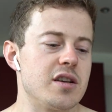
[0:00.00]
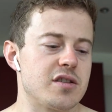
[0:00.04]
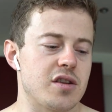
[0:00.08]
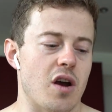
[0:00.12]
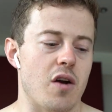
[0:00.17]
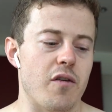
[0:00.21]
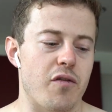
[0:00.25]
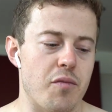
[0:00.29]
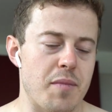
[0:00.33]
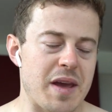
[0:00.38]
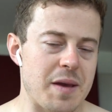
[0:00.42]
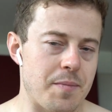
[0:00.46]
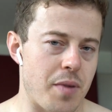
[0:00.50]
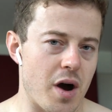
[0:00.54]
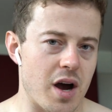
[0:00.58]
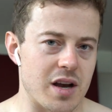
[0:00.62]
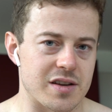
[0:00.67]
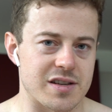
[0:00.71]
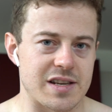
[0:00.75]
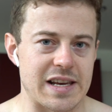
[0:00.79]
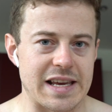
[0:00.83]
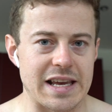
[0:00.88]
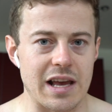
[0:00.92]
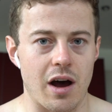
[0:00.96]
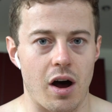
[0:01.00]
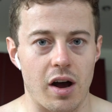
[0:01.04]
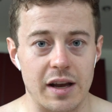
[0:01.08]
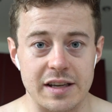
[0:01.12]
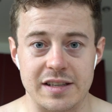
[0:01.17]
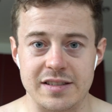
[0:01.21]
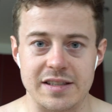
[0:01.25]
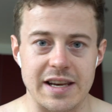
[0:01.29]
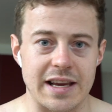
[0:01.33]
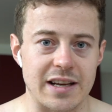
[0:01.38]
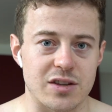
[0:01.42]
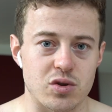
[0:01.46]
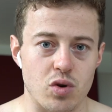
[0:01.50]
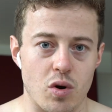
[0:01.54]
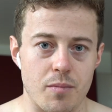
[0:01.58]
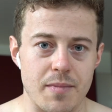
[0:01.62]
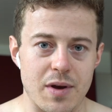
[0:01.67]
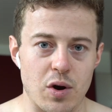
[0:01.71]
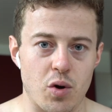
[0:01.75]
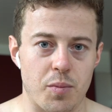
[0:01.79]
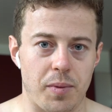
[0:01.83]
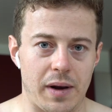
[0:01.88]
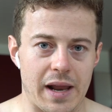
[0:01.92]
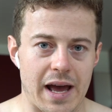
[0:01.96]
So for me personally, I stick to a
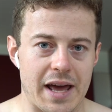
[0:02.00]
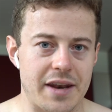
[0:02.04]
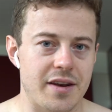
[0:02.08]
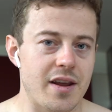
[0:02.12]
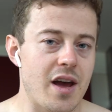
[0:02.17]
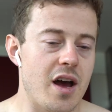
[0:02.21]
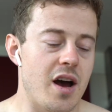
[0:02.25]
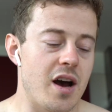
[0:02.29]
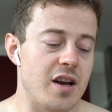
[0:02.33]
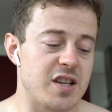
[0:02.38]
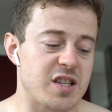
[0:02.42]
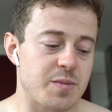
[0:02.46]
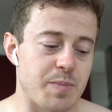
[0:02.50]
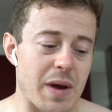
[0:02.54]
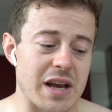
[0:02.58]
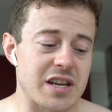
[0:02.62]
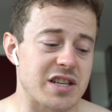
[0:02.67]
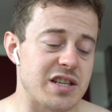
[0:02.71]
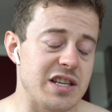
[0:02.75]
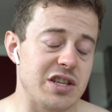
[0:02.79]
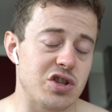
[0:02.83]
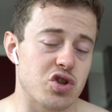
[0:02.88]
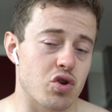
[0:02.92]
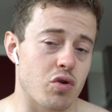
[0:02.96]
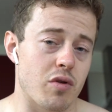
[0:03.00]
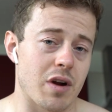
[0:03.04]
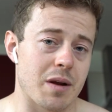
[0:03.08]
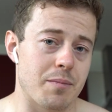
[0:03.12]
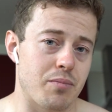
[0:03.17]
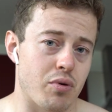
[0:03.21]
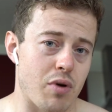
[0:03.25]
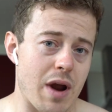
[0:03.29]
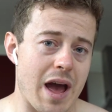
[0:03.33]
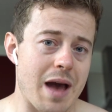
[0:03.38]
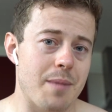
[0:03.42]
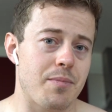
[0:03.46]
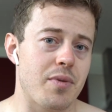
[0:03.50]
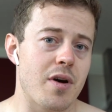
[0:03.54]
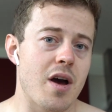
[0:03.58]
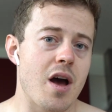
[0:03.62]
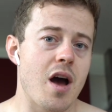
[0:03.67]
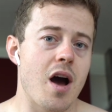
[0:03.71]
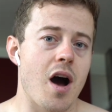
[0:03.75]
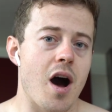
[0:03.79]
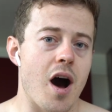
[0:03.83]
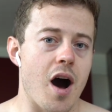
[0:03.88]
meal plan, especially during prep.